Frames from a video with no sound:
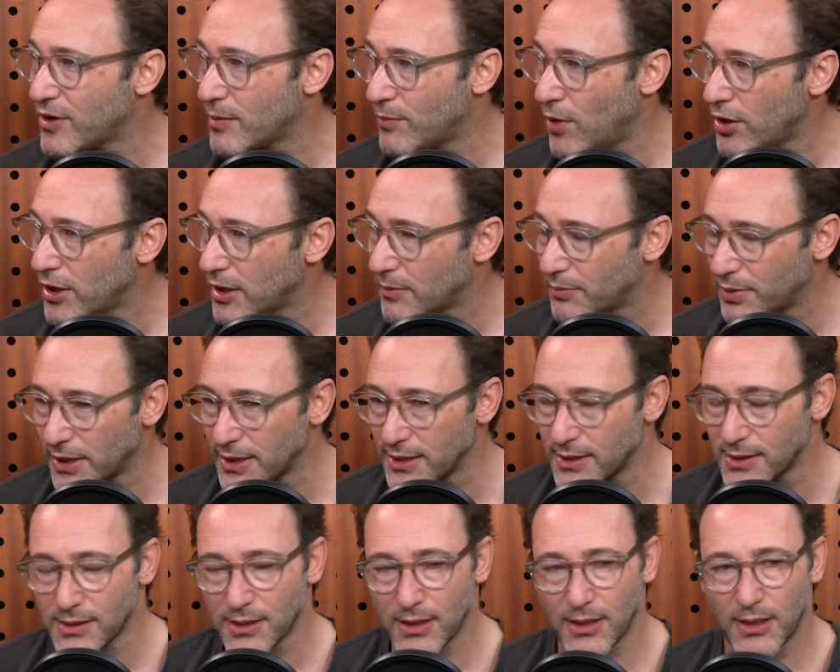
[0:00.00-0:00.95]
for the
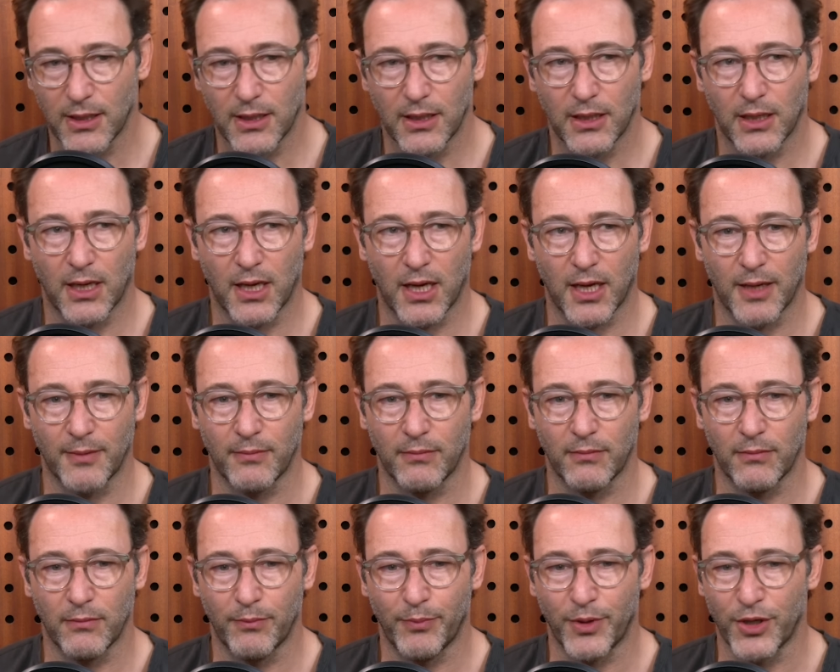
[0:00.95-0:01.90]
marketplace.
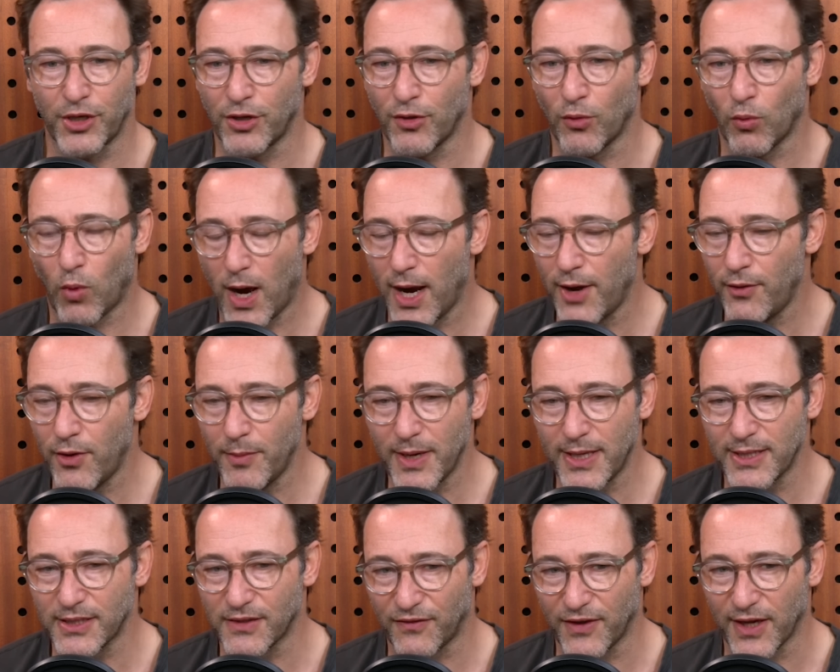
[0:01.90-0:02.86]
But the why
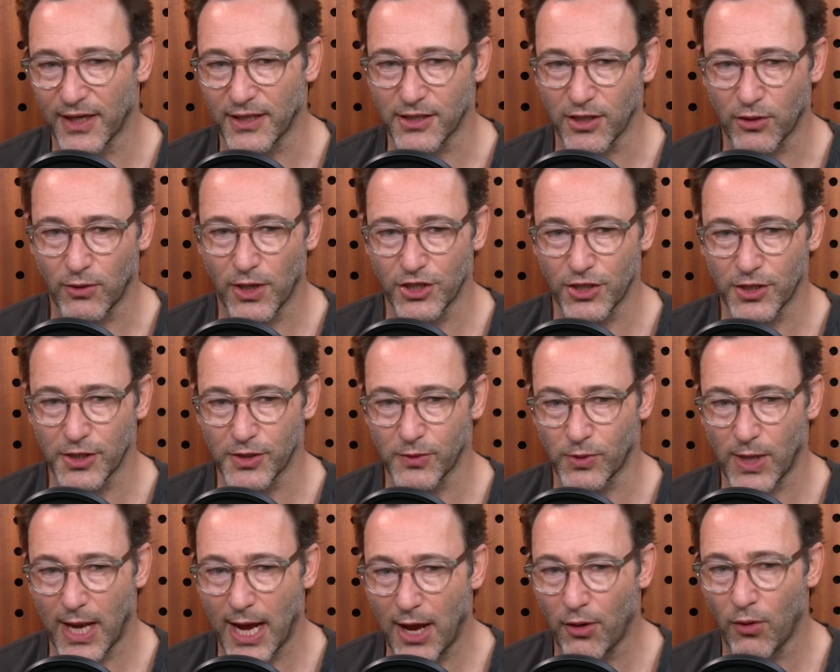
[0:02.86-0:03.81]
remains fixed. The question is,
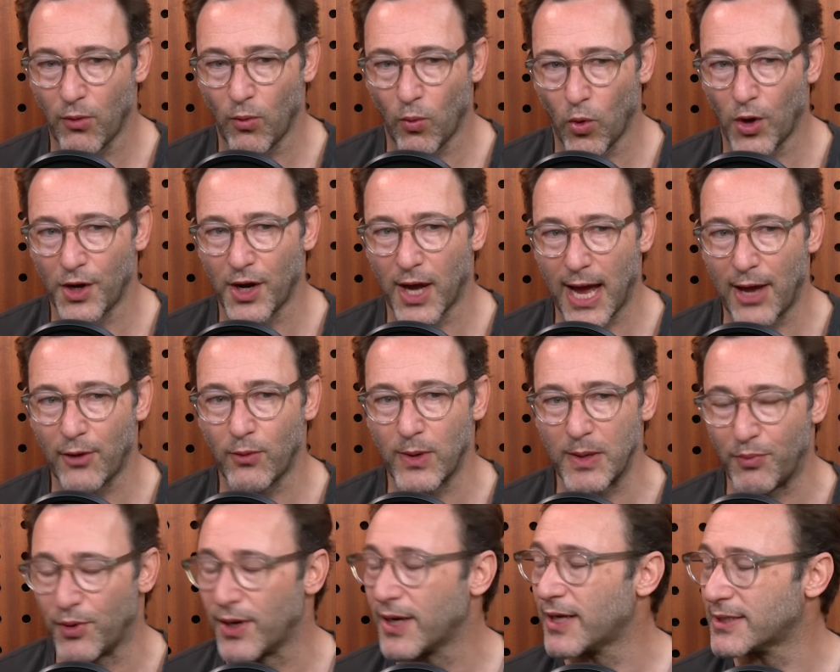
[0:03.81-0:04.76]
well, how do
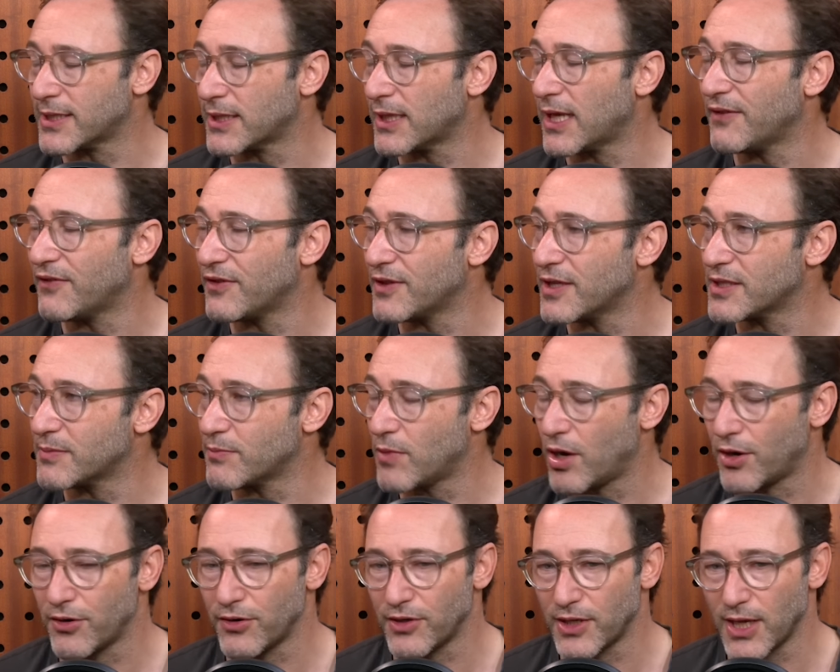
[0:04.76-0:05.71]
we bring it to life in this
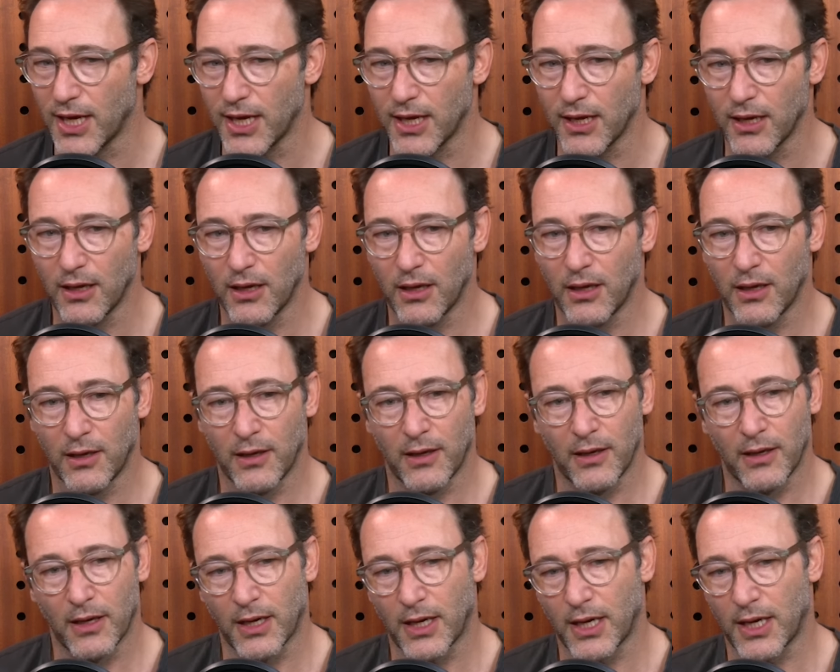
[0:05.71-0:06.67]
modern day?
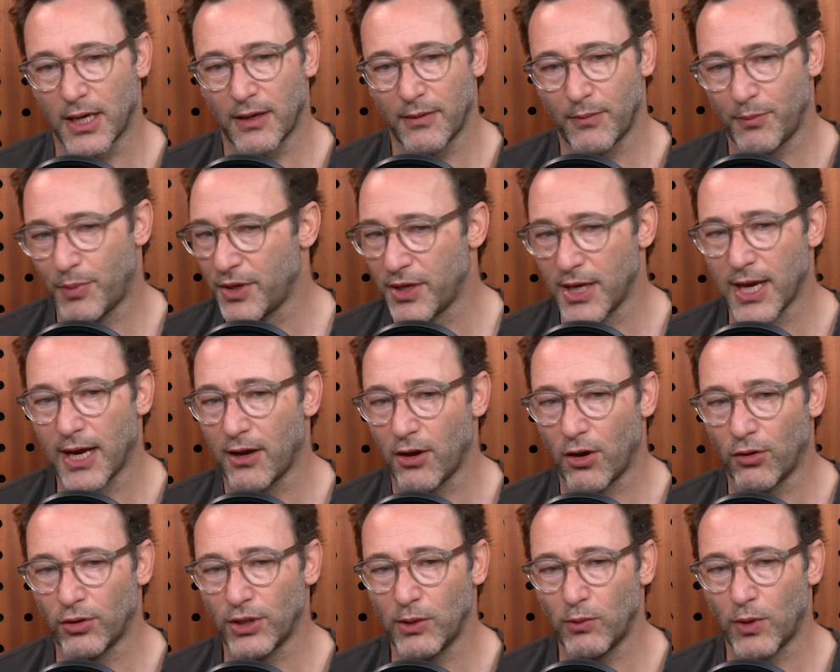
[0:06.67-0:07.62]
But yeah,
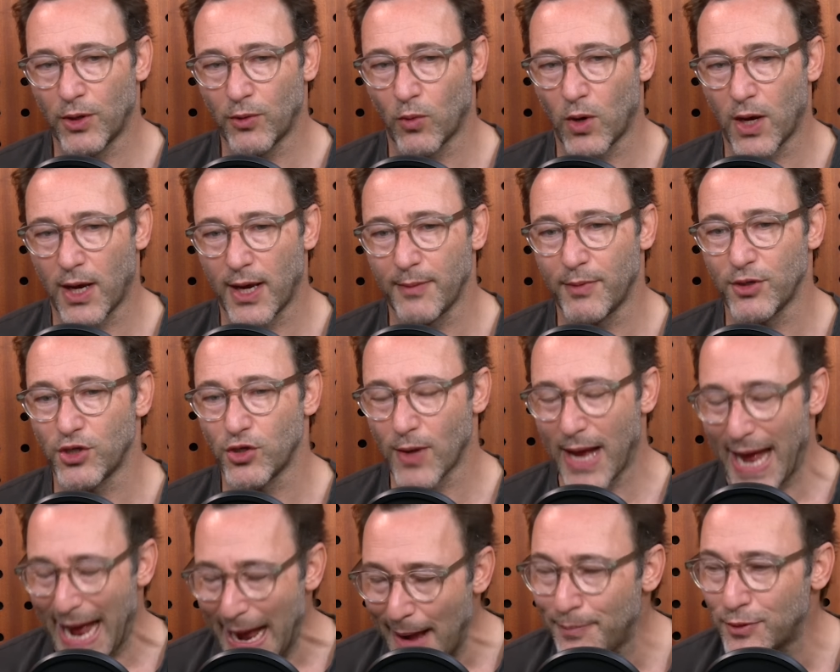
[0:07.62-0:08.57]
only one why, but you
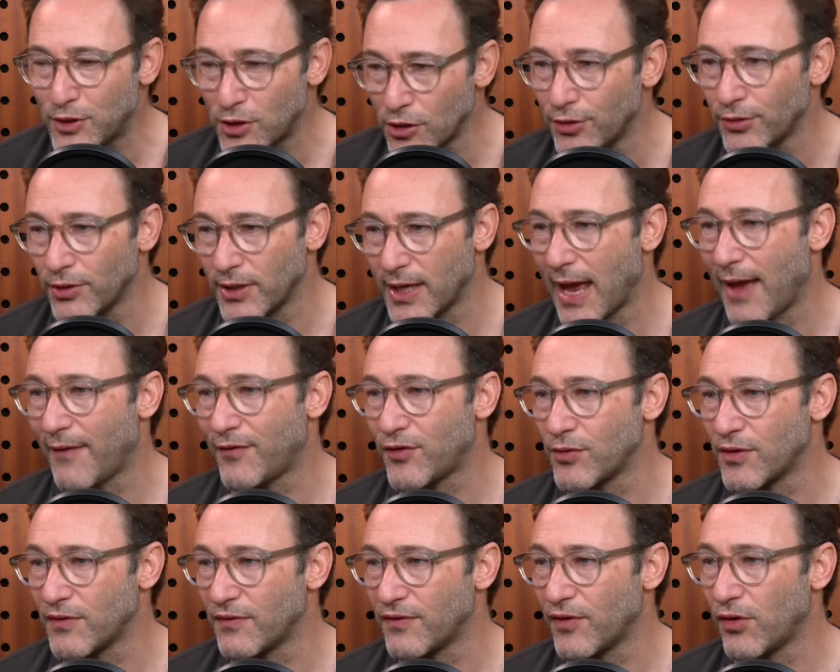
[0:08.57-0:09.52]
absolutely have
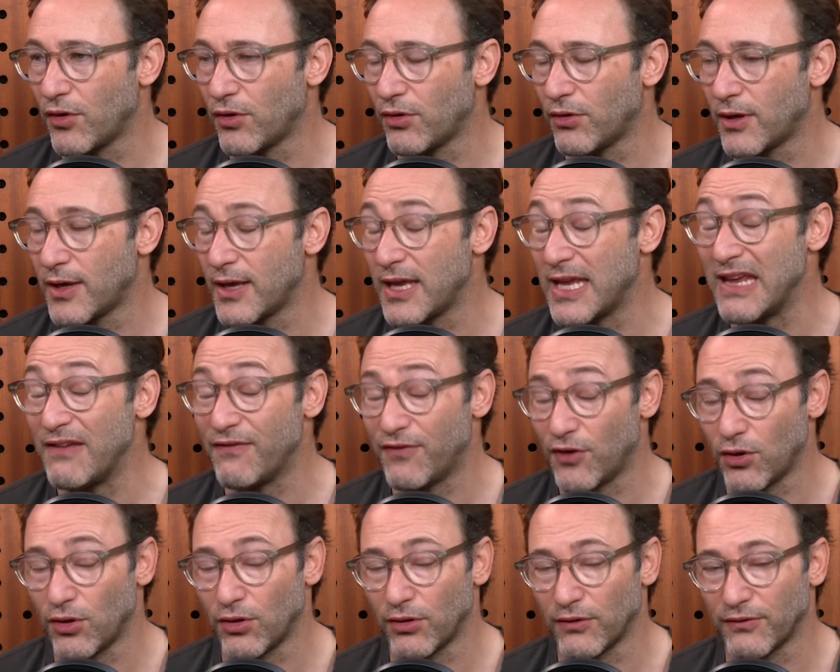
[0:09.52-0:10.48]
to
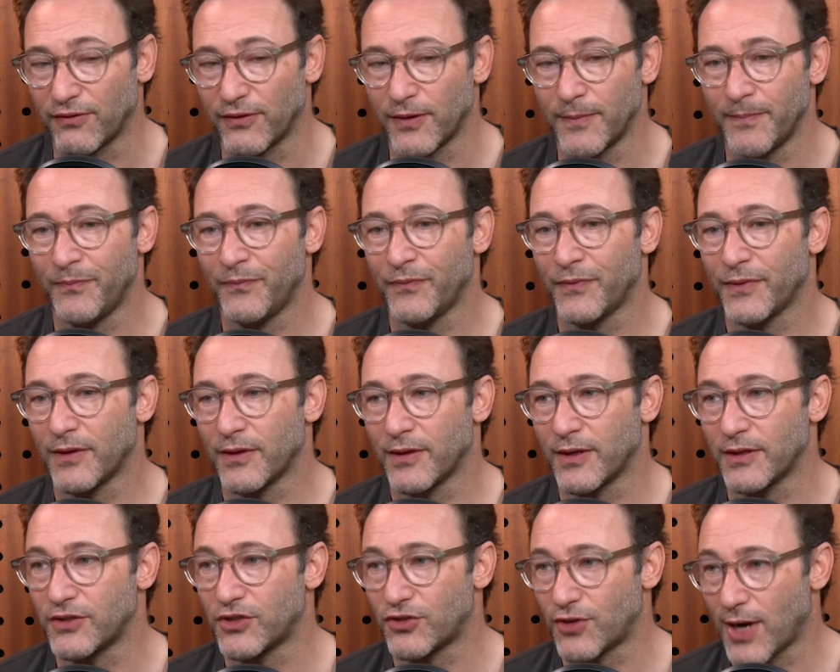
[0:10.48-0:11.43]
evolve
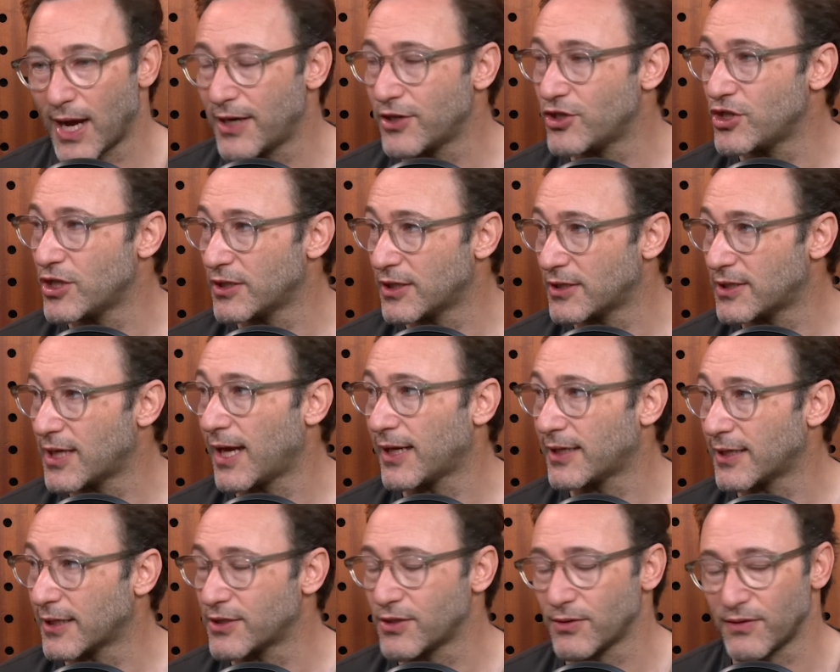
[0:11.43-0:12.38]
the strategy and the
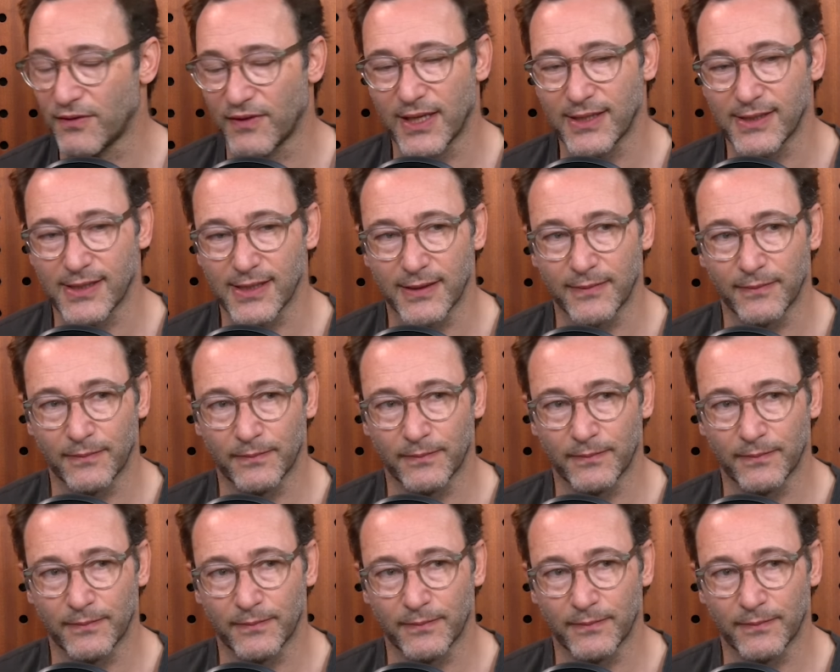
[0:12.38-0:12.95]
tactics to advance it.